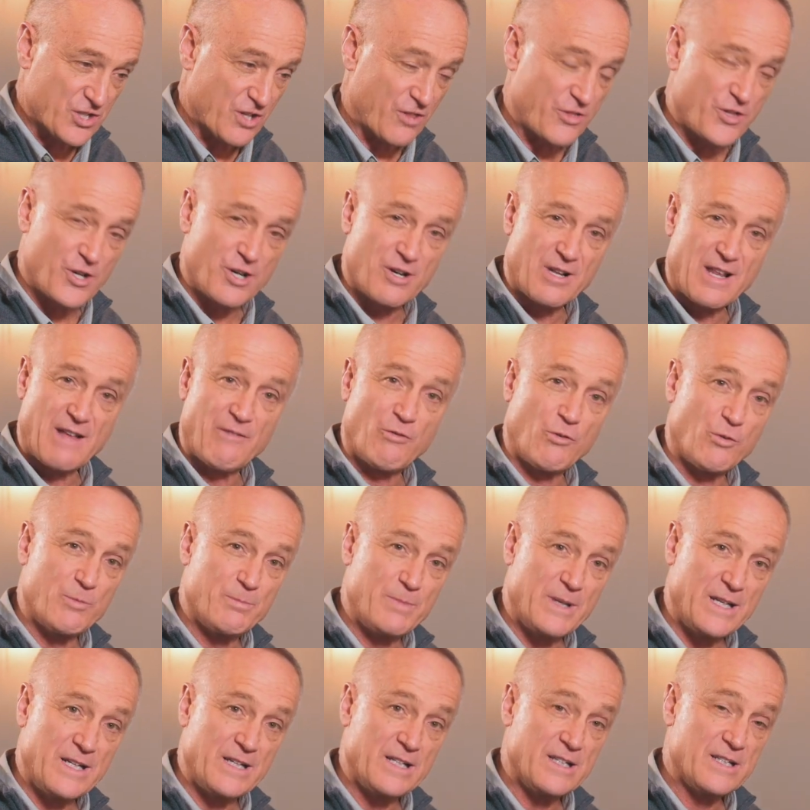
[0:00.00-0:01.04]
the third level would
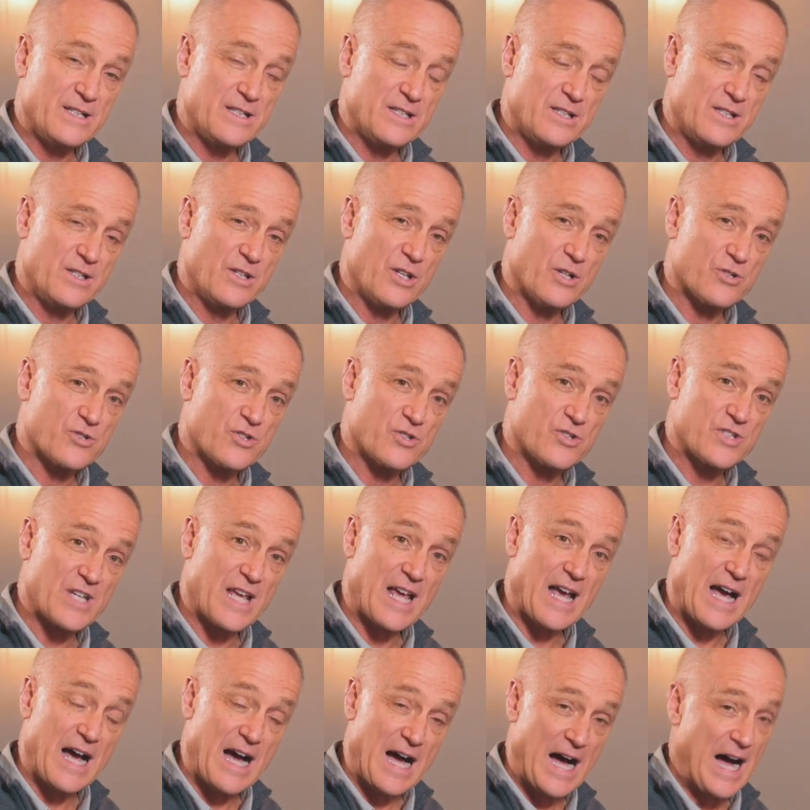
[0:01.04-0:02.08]
be those who say,